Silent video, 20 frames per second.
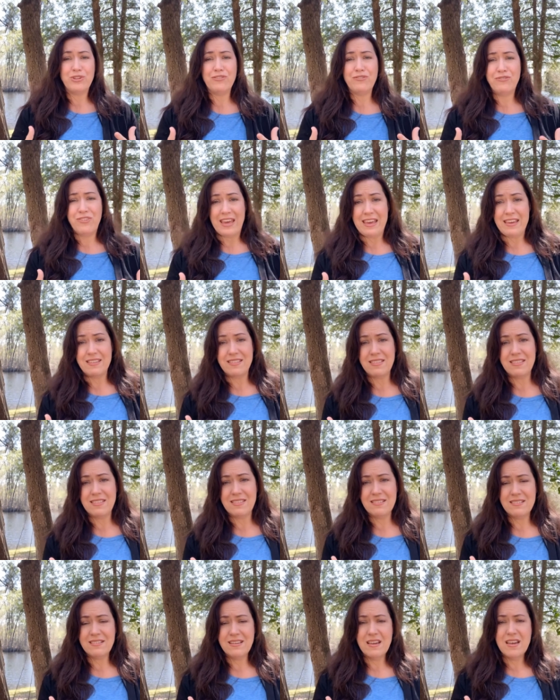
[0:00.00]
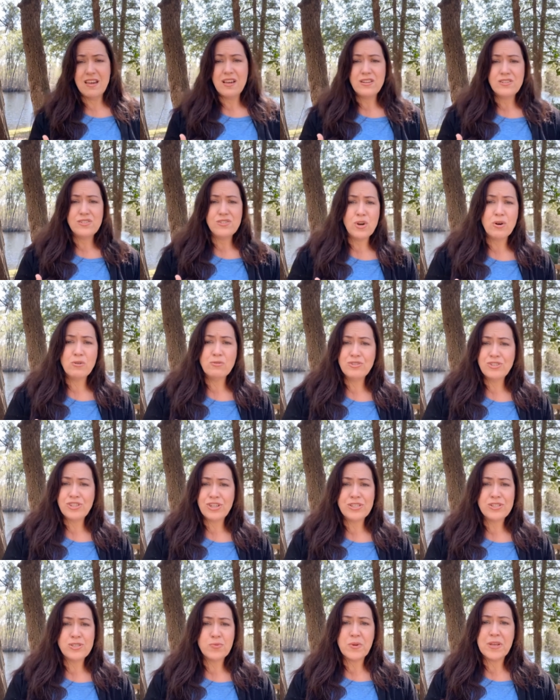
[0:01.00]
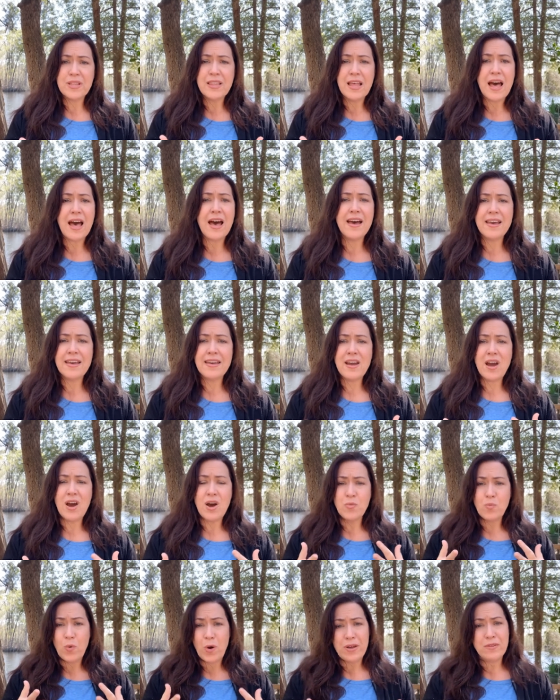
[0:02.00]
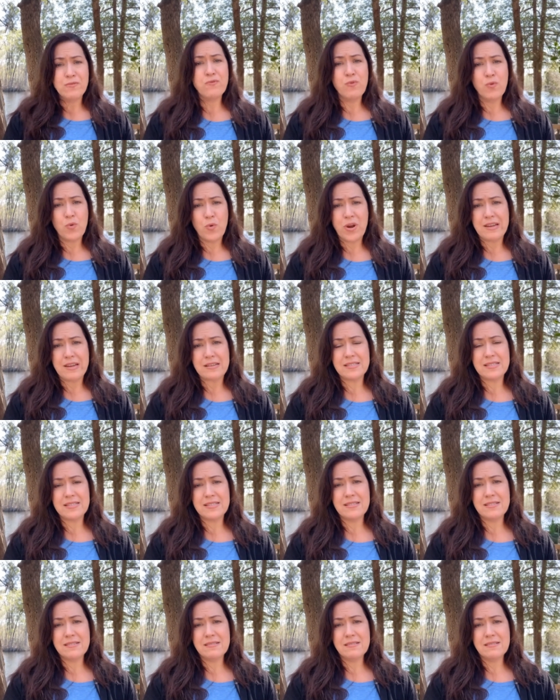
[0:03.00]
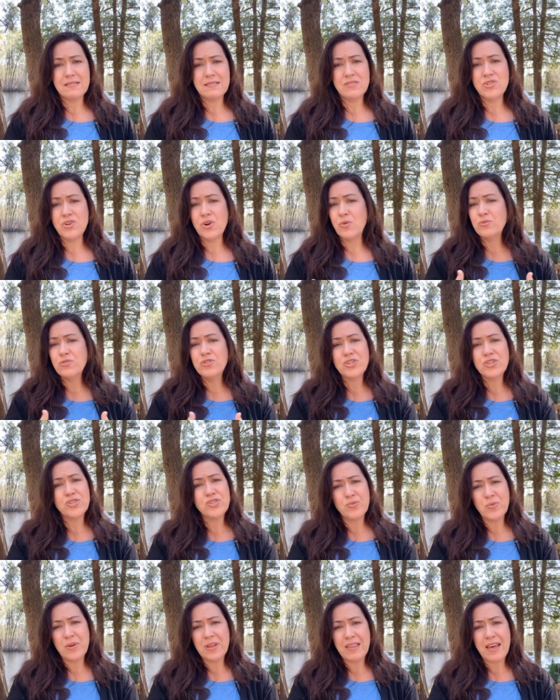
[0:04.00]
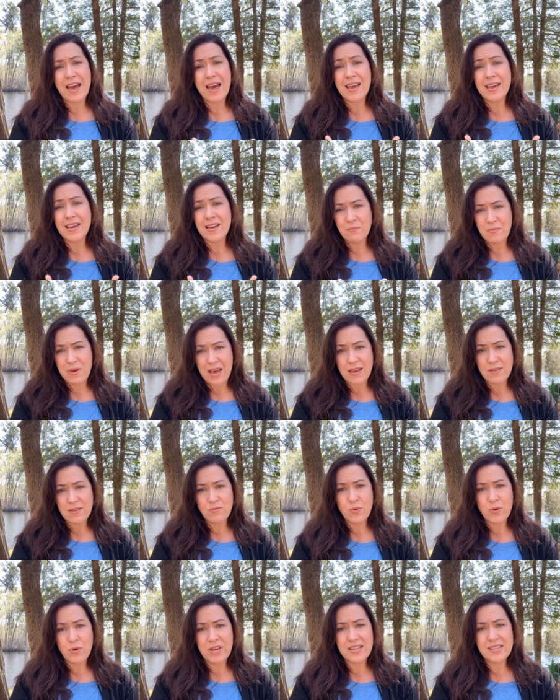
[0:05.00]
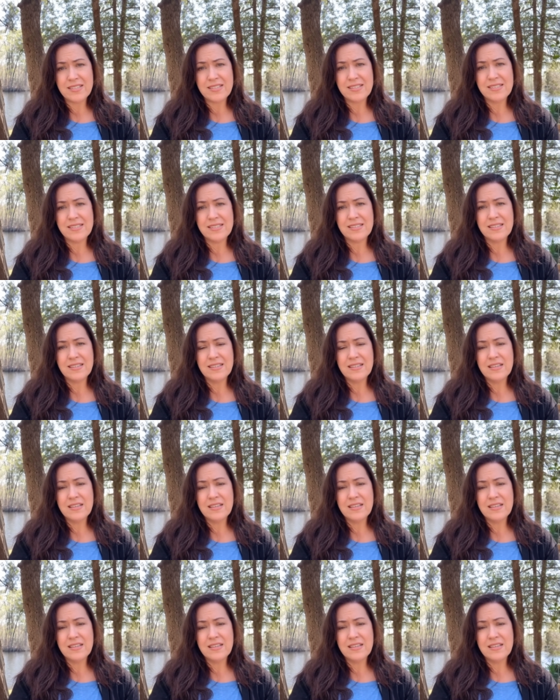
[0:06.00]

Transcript: of faith. Don't just rely on one voice. Don't just rely on my voice.